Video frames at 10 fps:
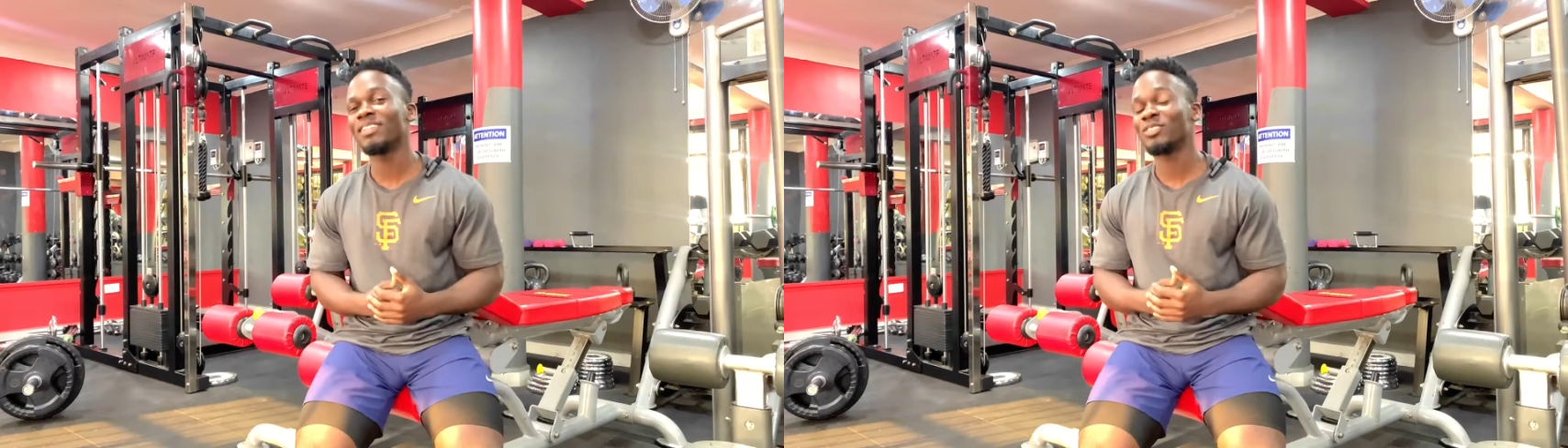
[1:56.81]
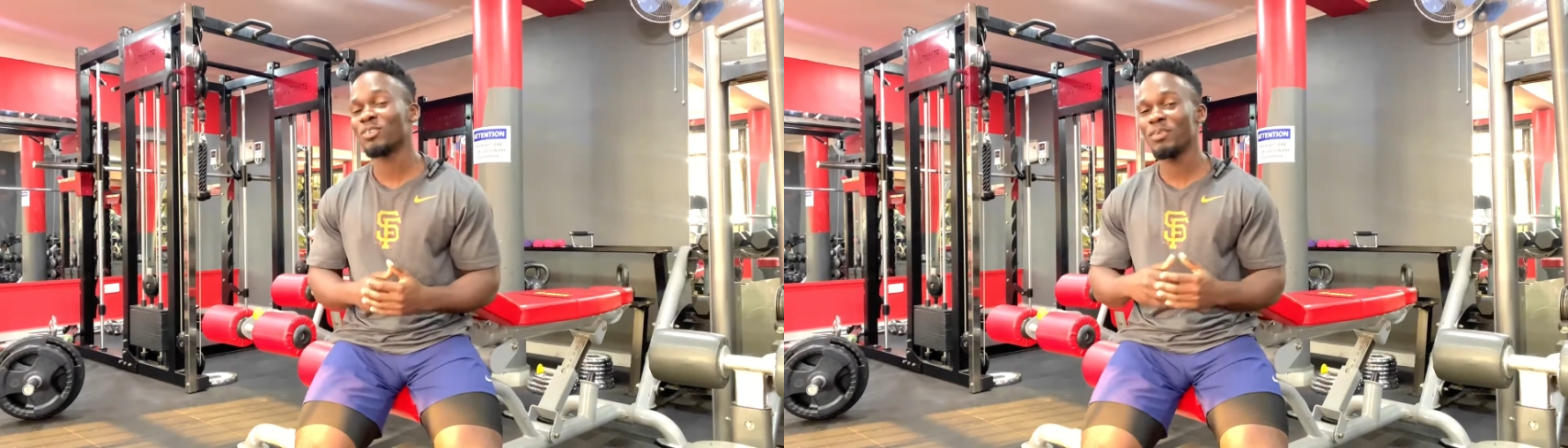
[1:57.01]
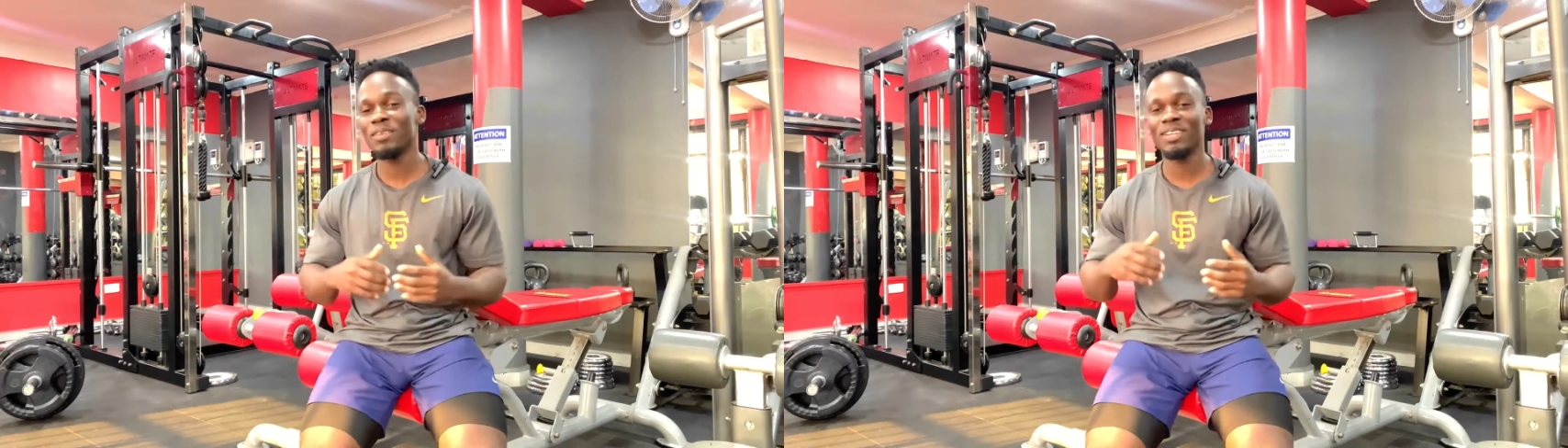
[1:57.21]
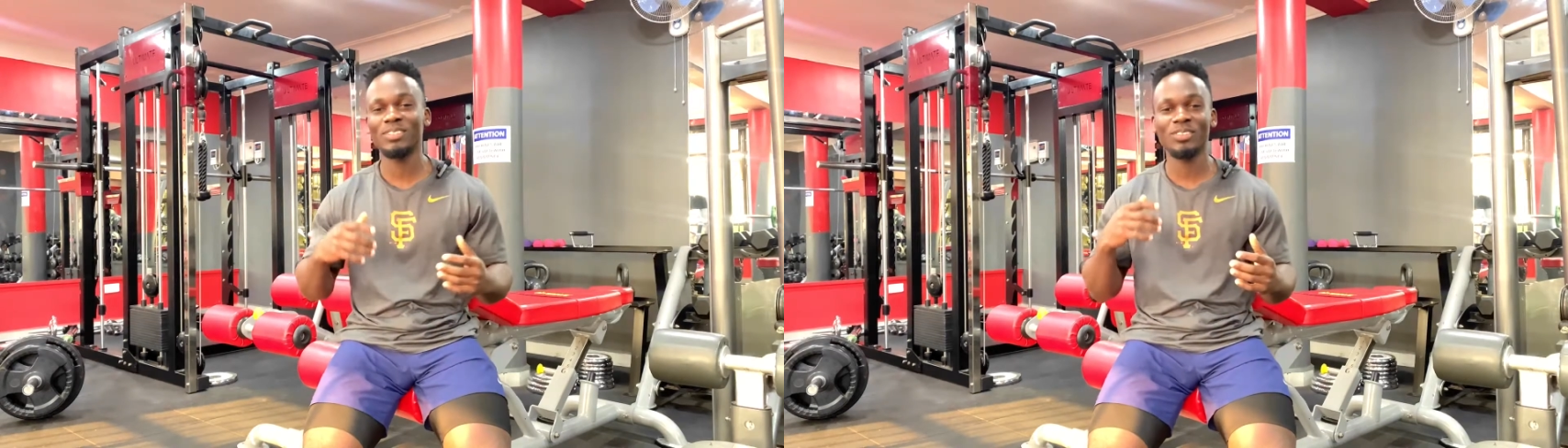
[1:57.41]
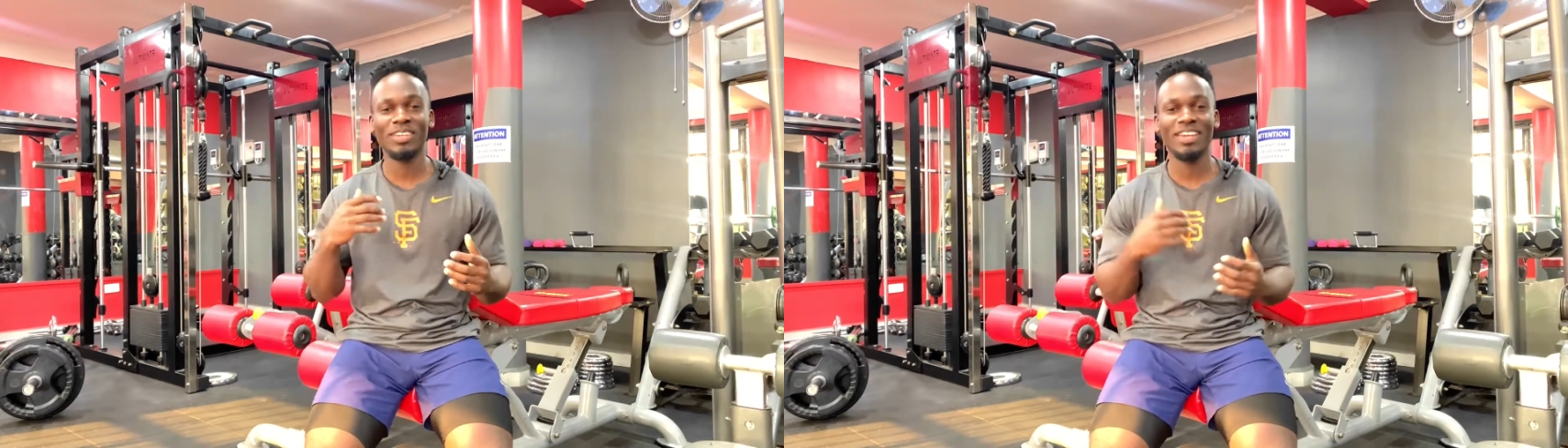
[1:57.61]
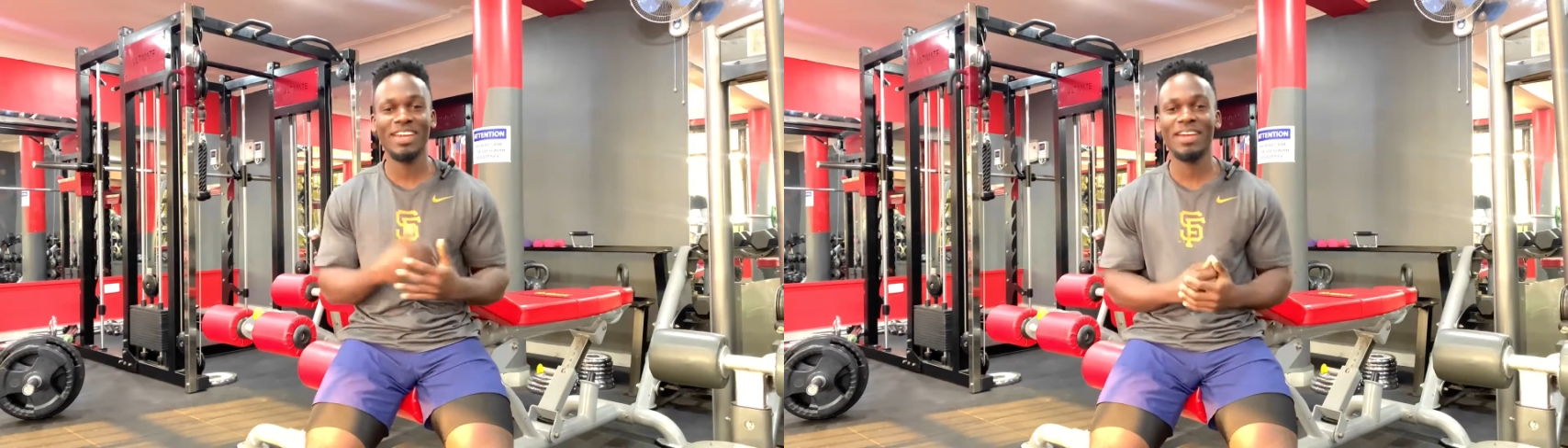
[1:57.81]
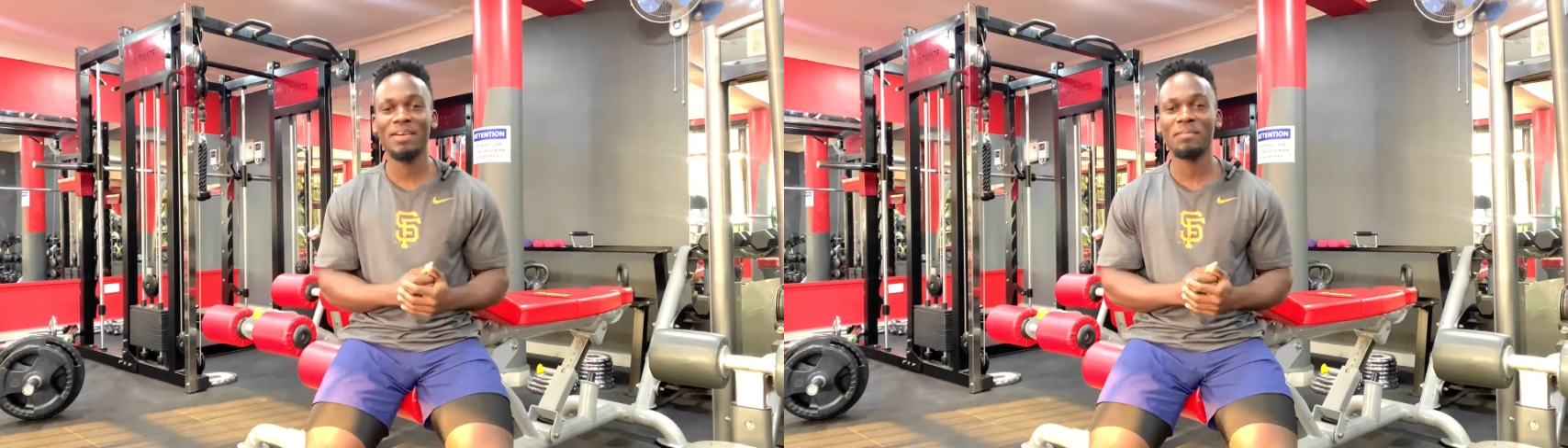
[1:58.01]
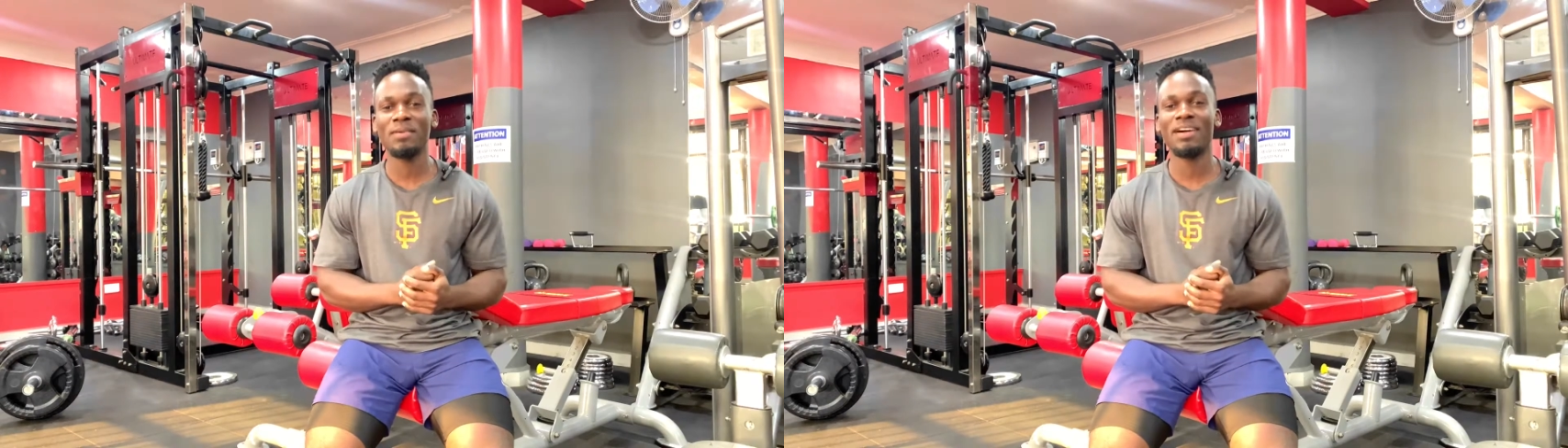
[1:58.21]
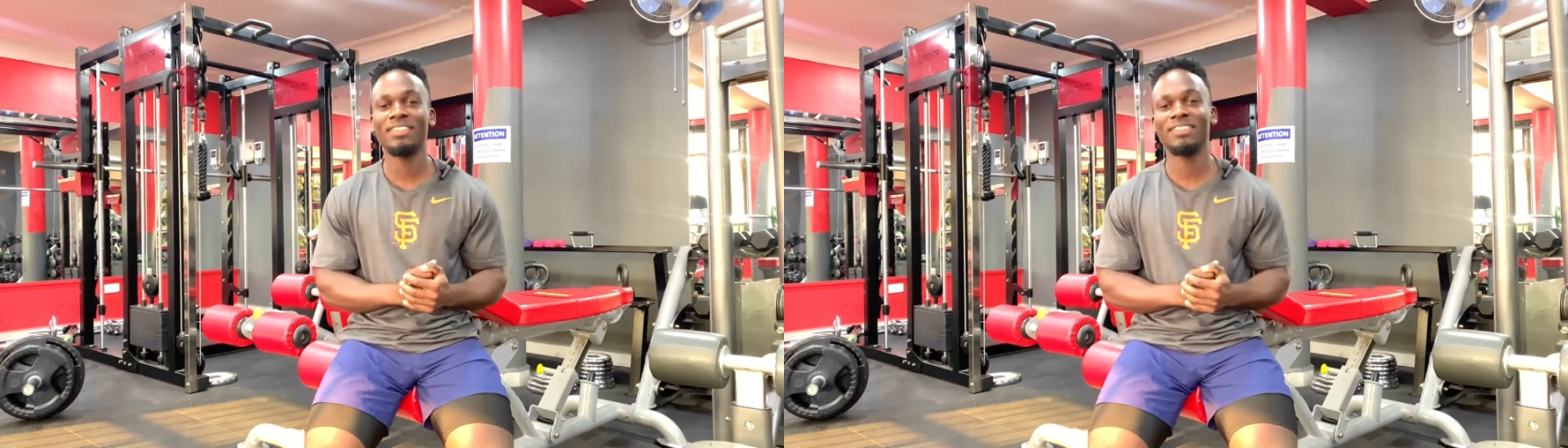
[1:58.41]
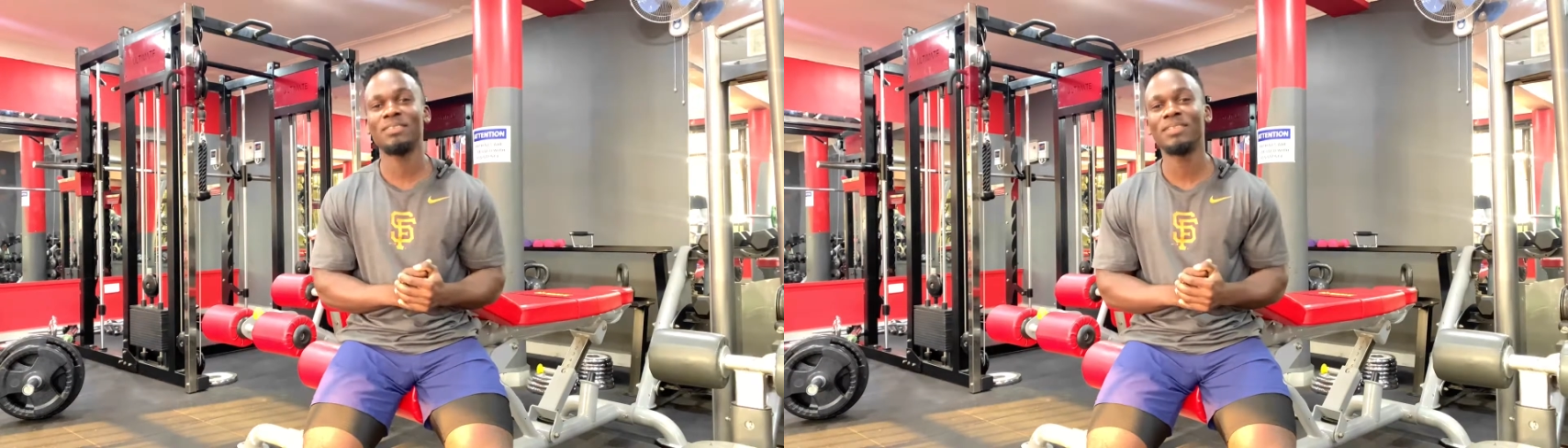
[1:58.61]
screaming is okay,
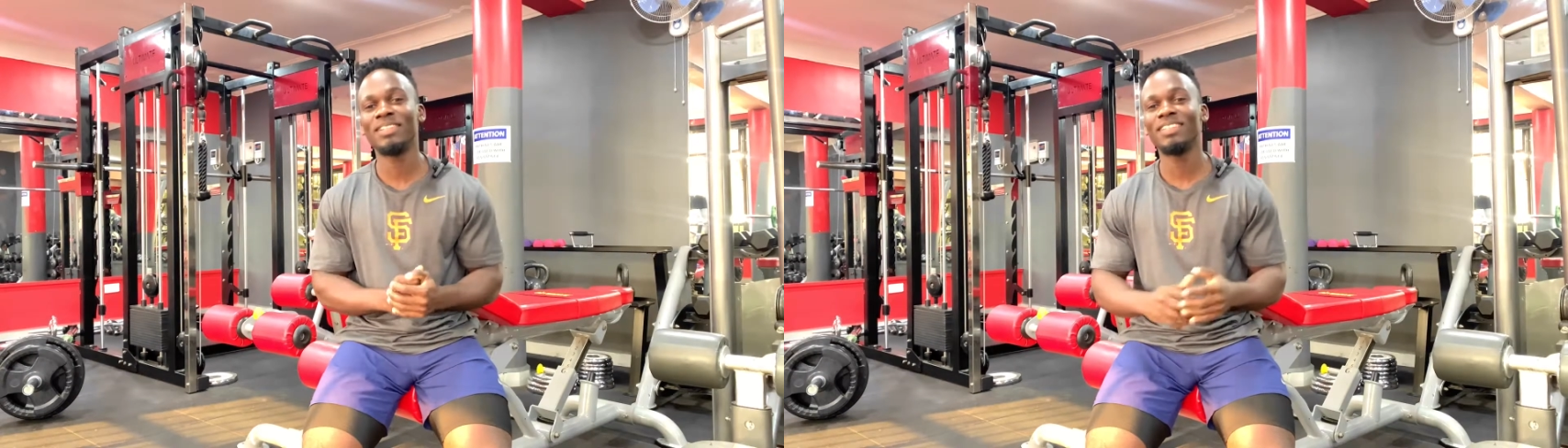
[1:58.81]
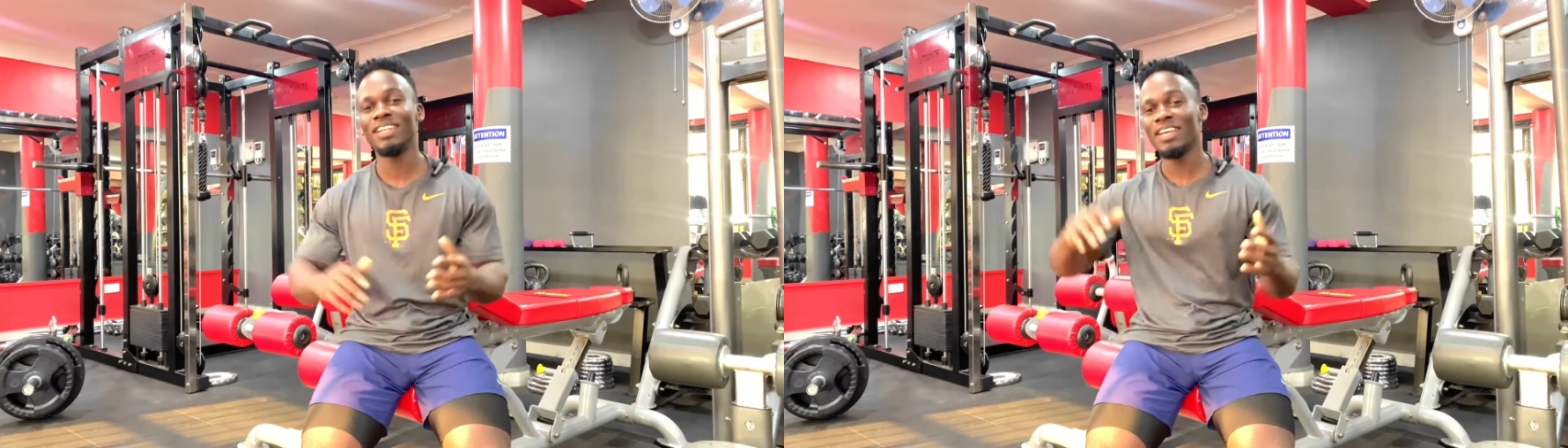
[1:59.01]
but I mean,